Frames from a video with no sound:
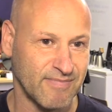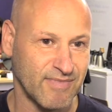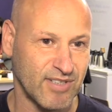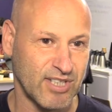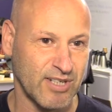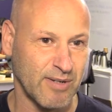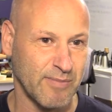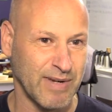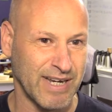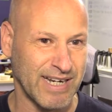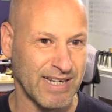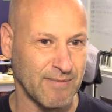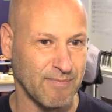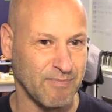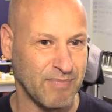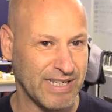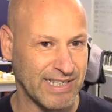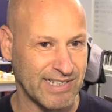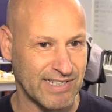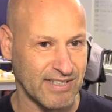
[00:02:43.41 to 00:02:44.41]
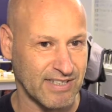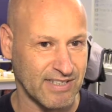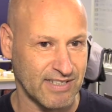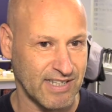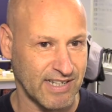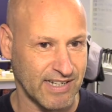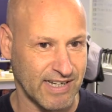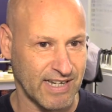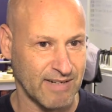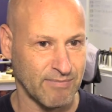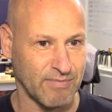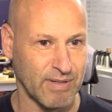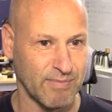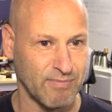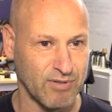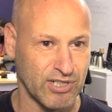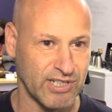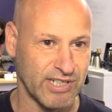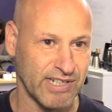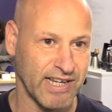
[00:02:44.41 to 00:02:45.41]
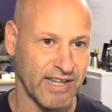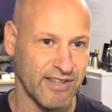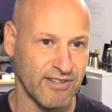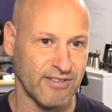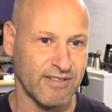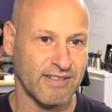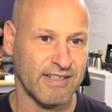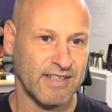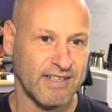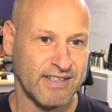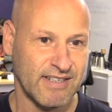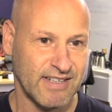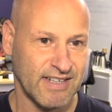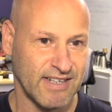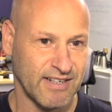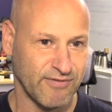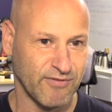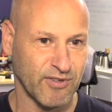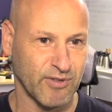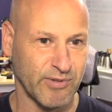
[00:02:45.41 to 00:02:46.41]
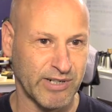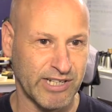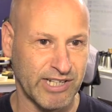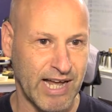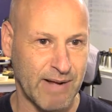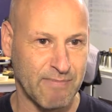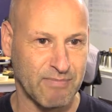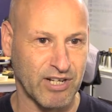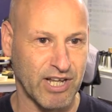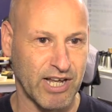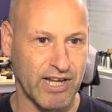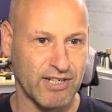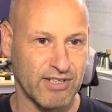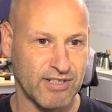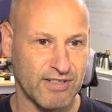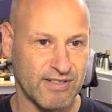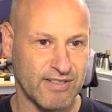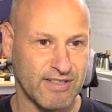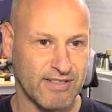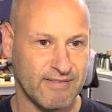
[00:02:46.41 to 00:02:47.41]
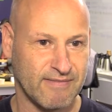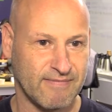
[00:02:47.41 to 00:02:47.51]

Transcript: so many pieces that can be put together for real applications.